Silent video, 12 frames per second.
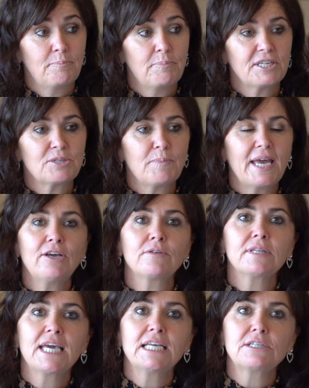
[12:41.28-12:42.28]
but depending
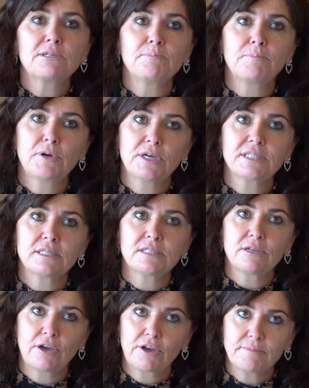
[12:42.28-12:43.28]
on each person's
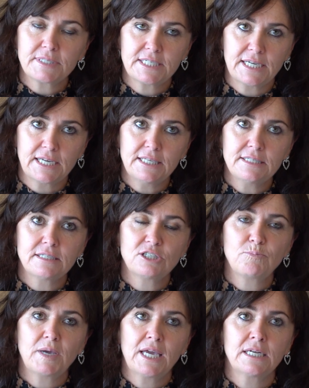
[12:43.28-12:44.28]
circumstance,
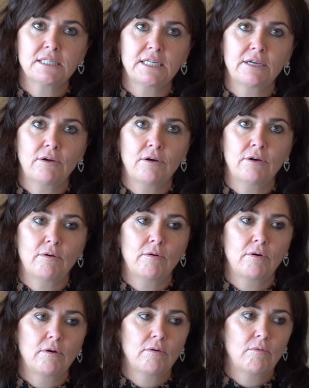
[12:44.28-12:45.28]
depending
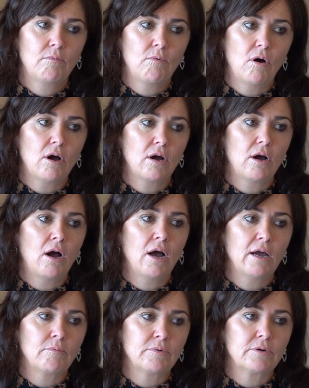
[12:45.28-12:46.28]
on what
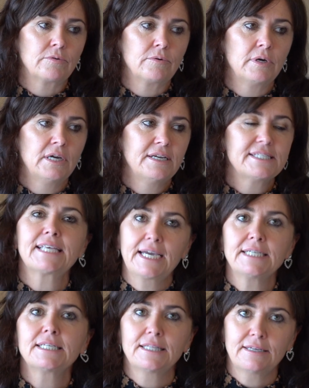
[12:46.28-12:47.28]
I will
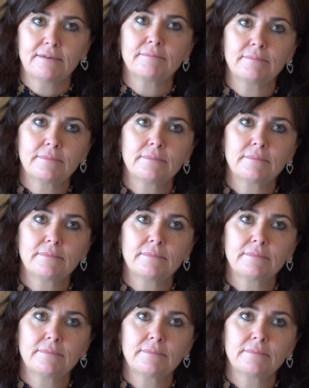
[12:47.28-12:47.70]
say to them,